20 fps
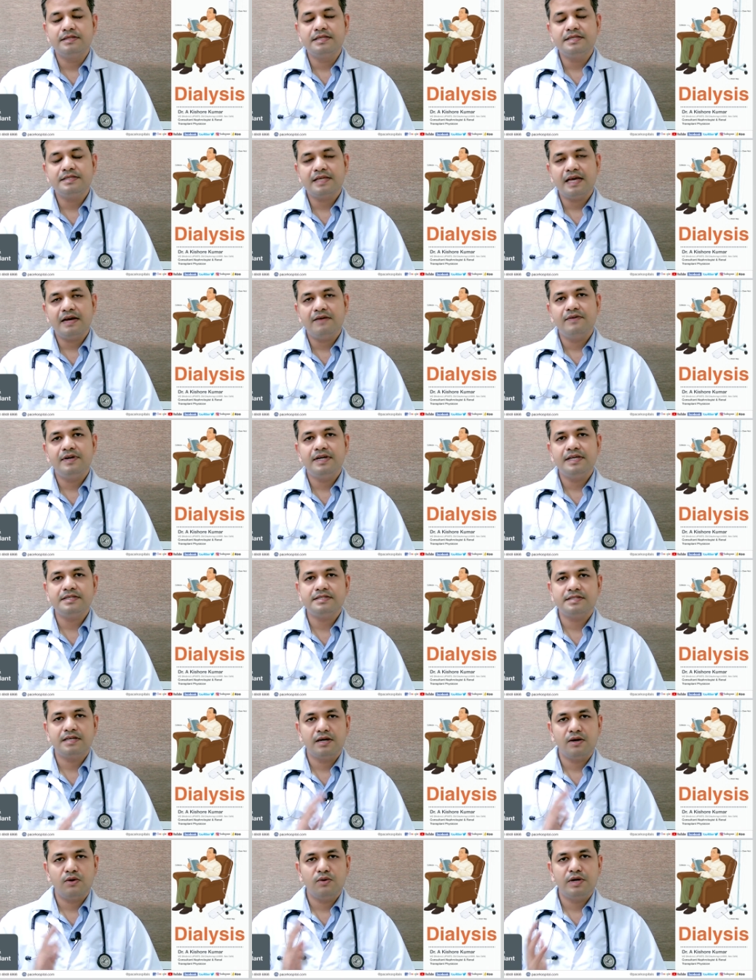This cavity
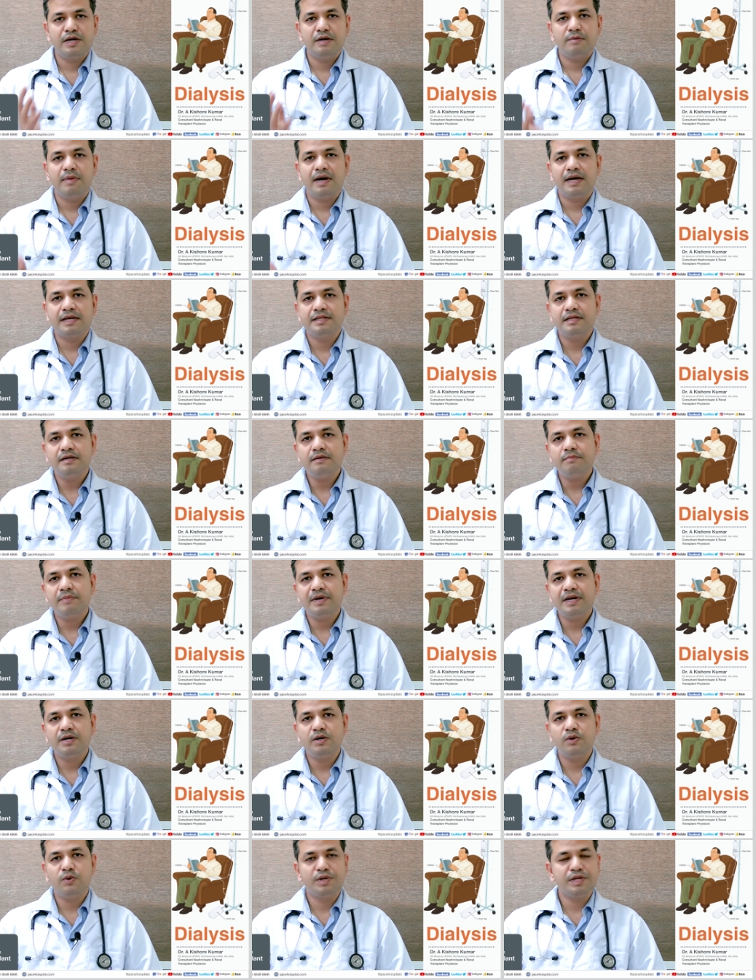is surrounded by the
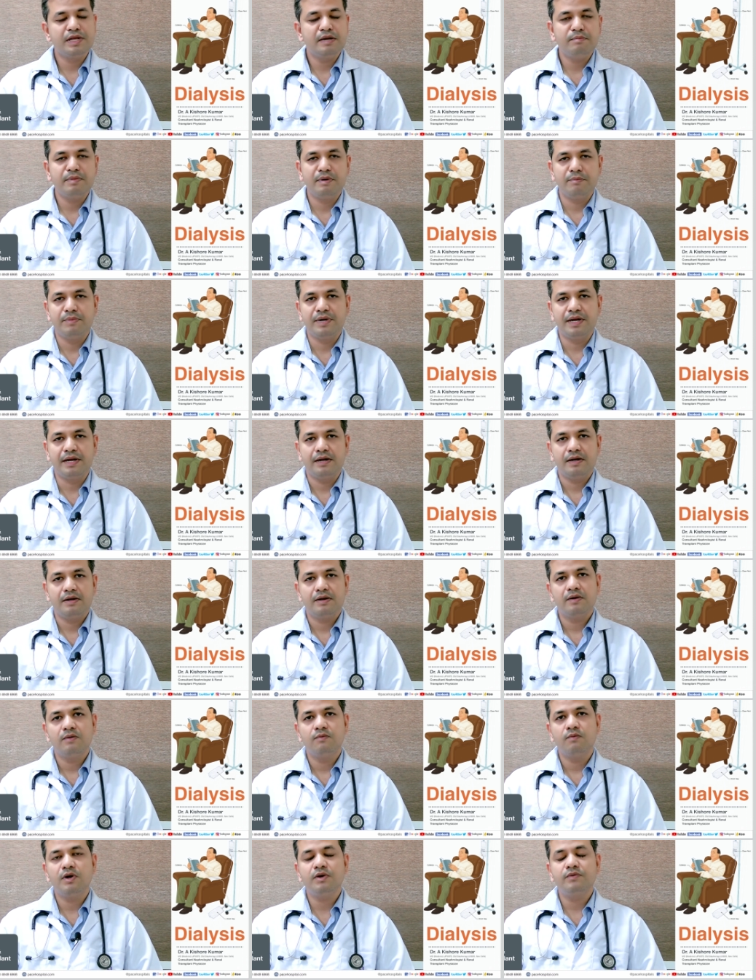peritoneal membrane.
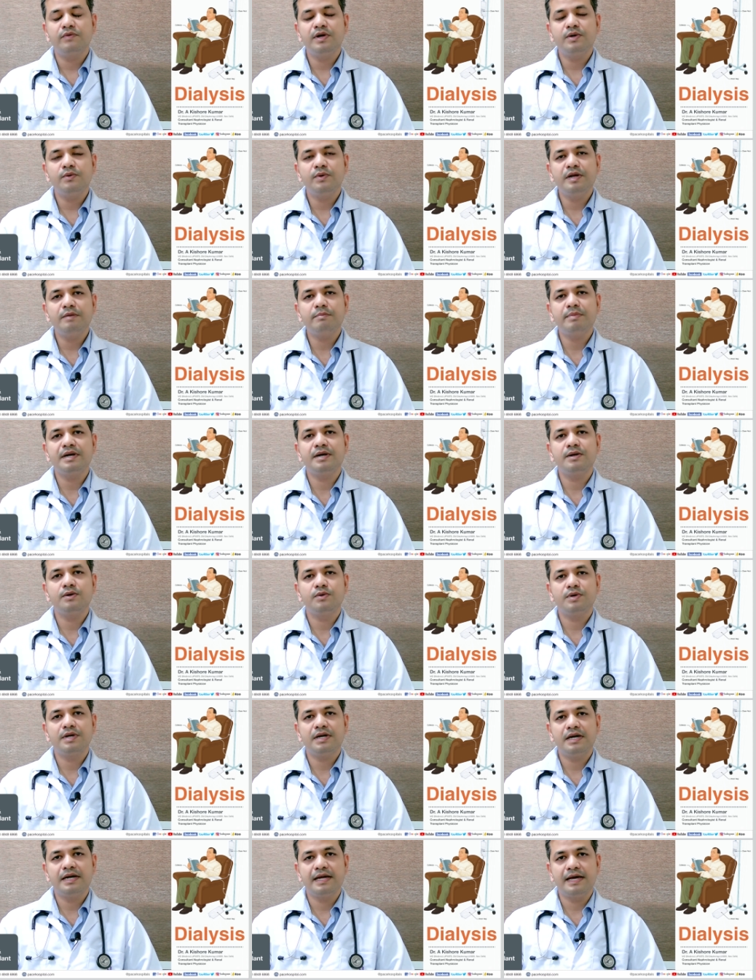What we do in
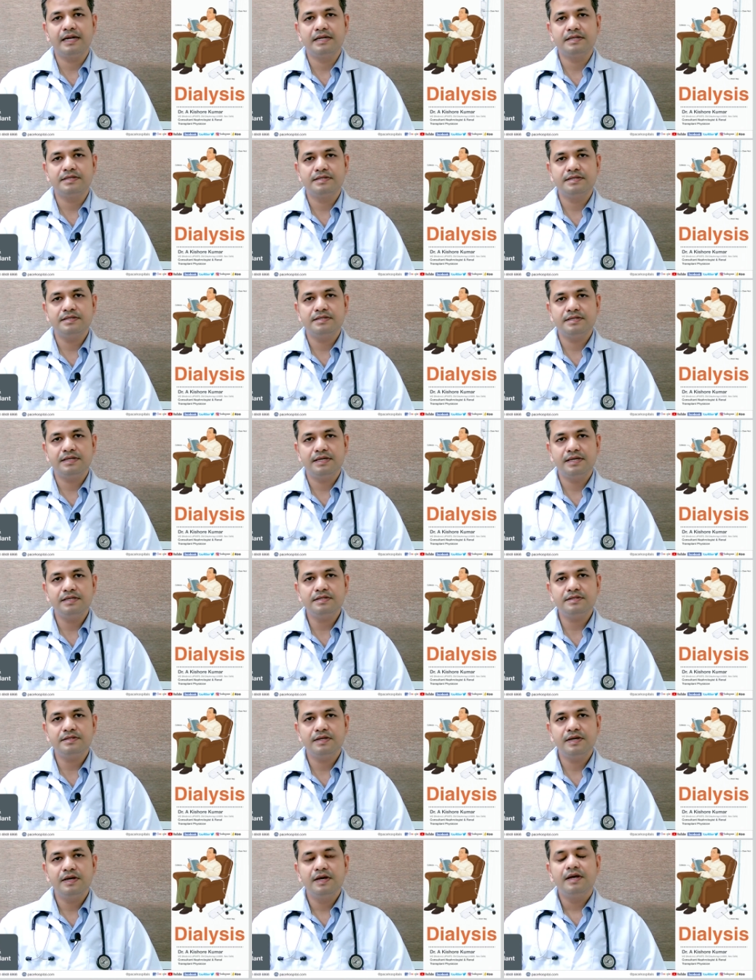peritoneal dialysis
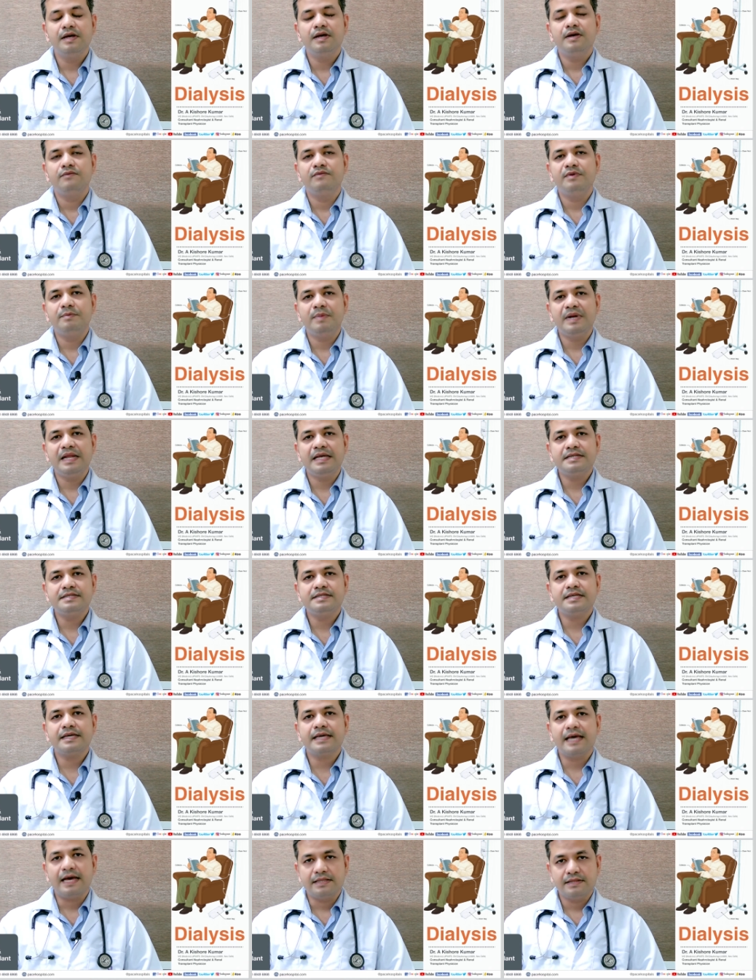is we
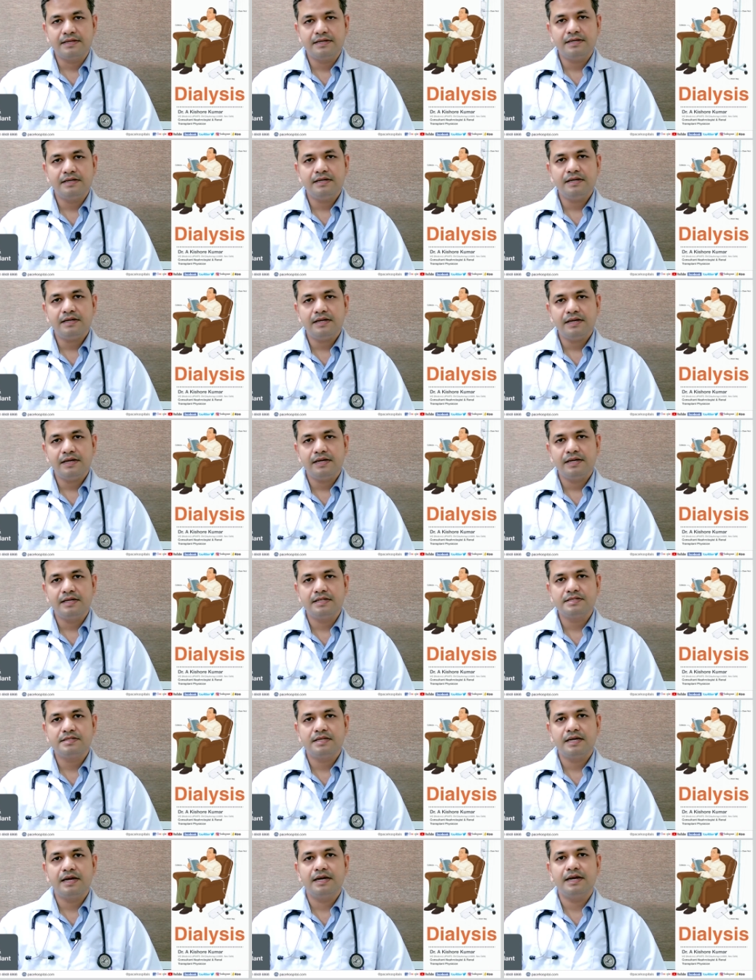place a catheter
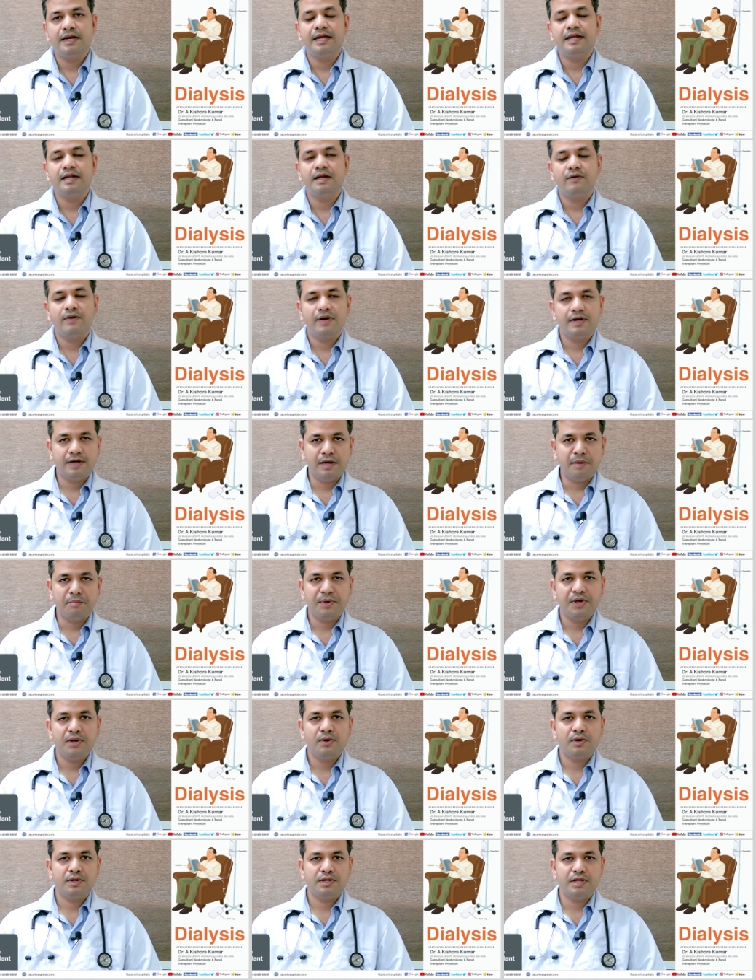inside in our
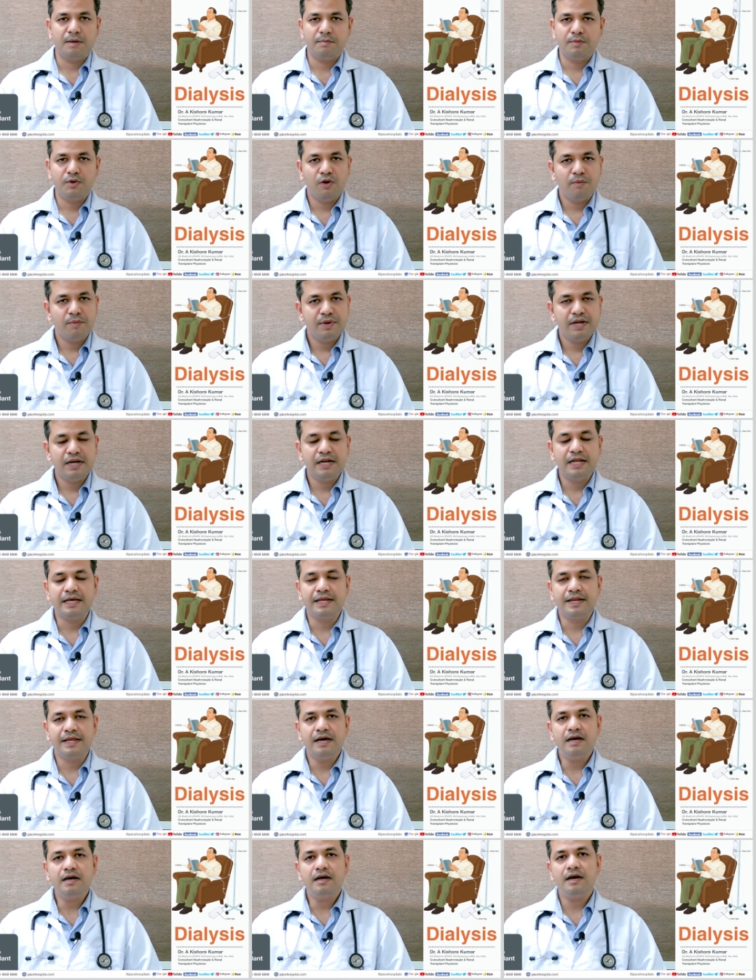tummy or the abdominal
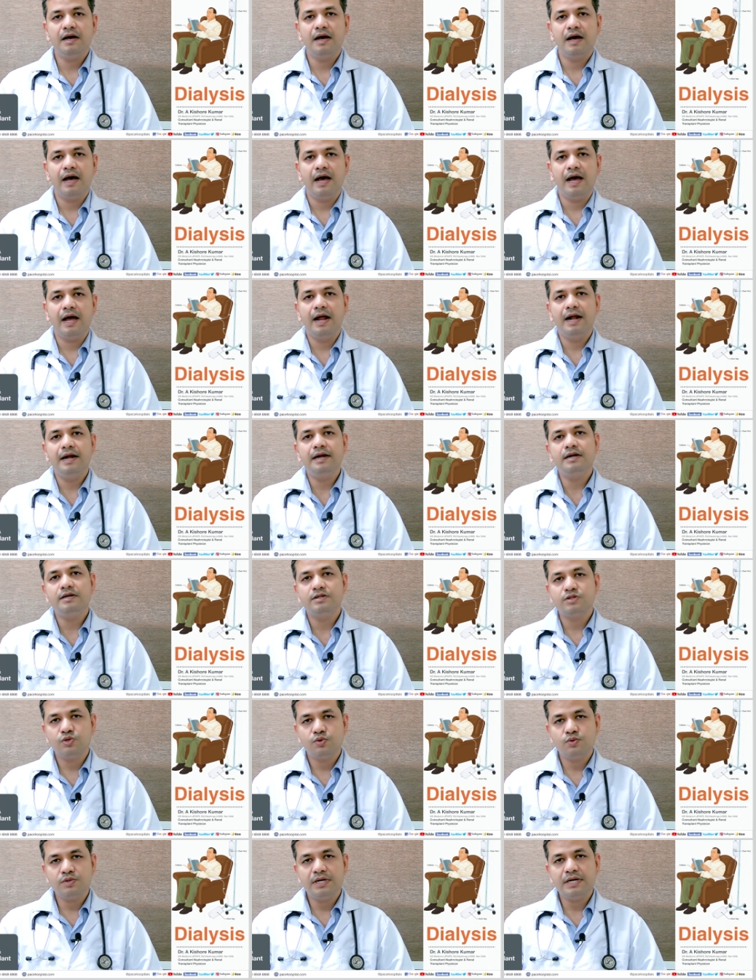area, and
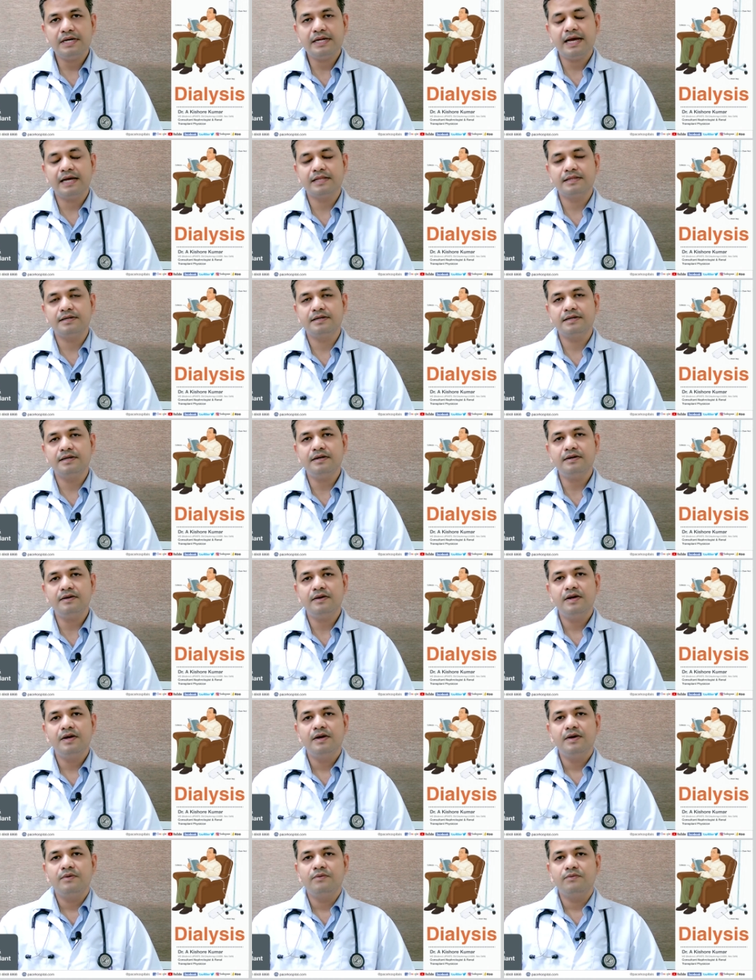through that catheter
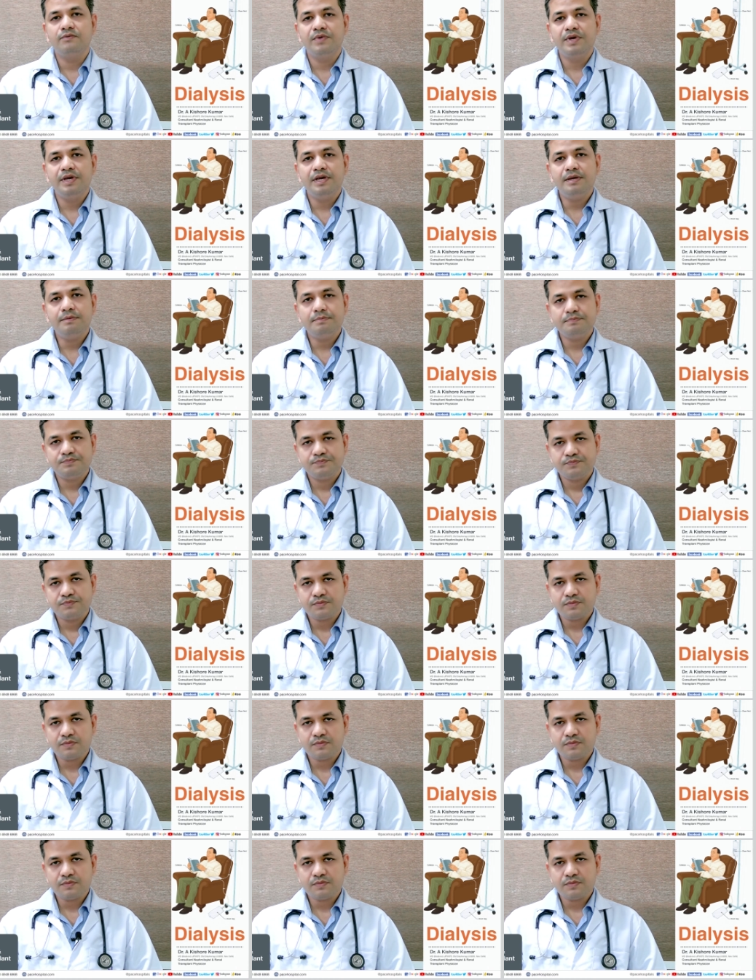we